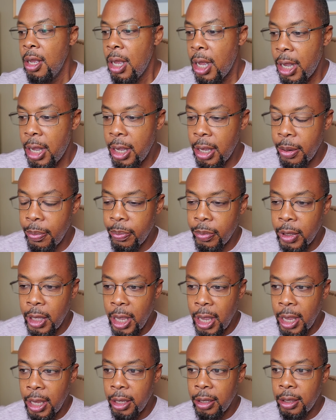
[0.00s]
um,
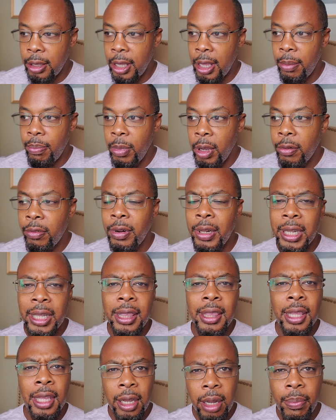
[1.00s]
that, that men really
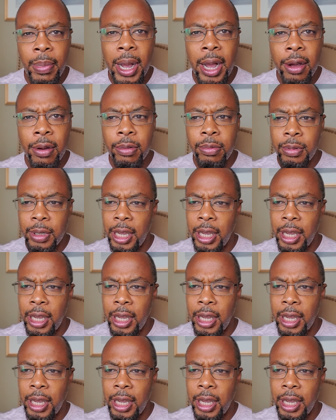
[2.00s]
think about